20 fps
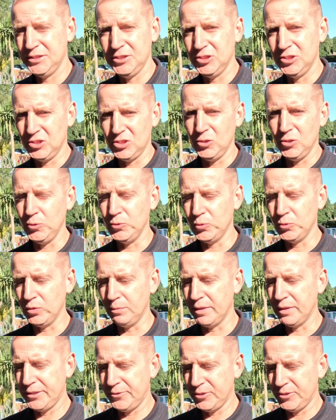and you just lose all the
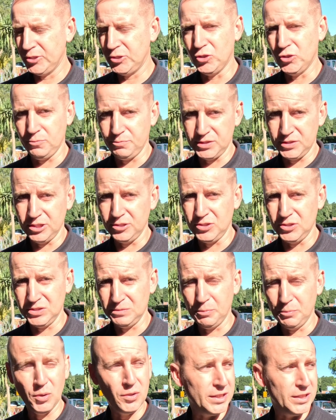money on the job. So
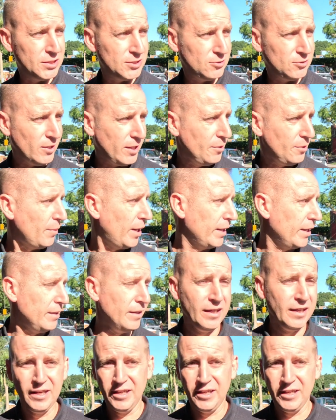just put this straight away